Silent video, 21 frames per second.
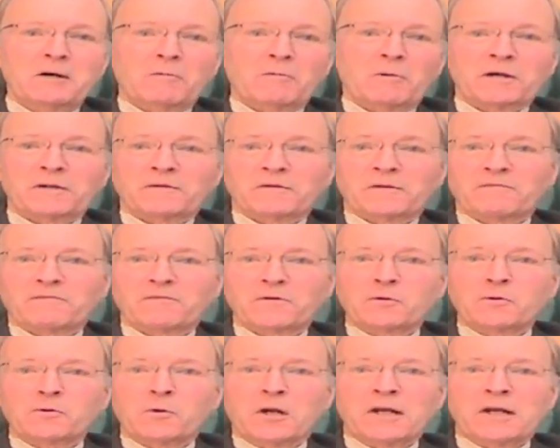one of the
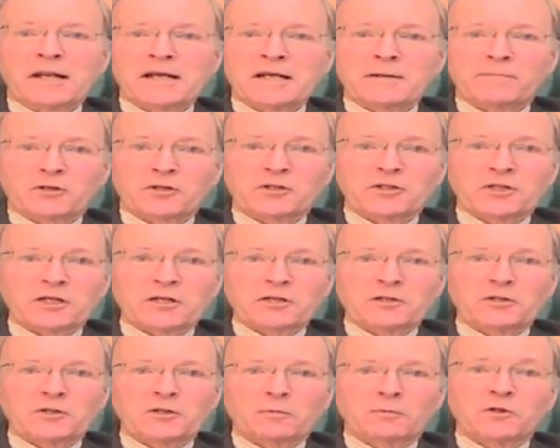few Labour
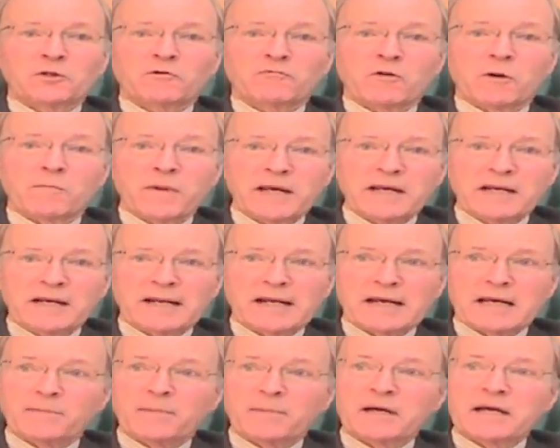seats which had remained
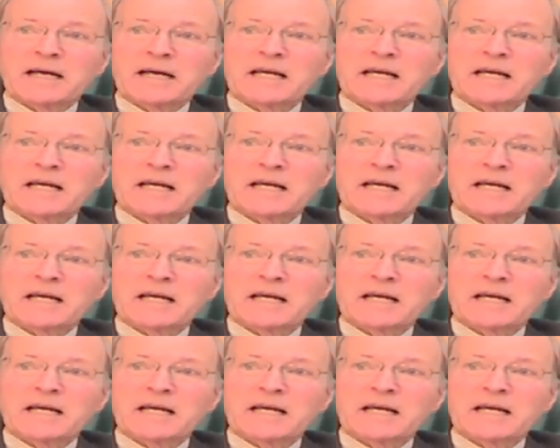Labour